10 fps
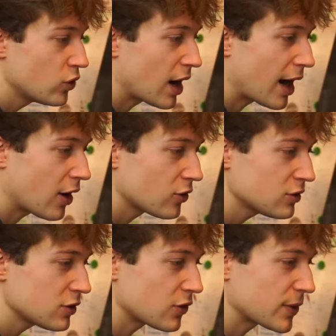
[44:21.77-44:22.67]

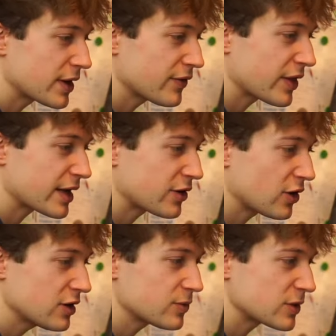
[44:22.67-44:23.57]
Howl or whatever they
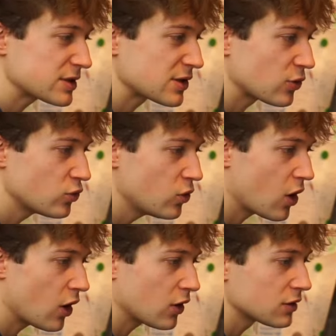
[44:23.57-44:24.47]
call it. What is a
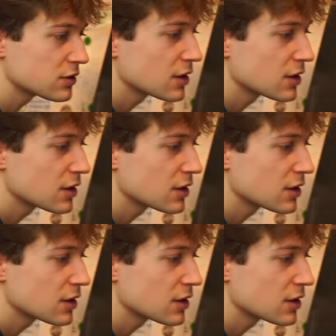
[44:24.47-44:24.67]
howl?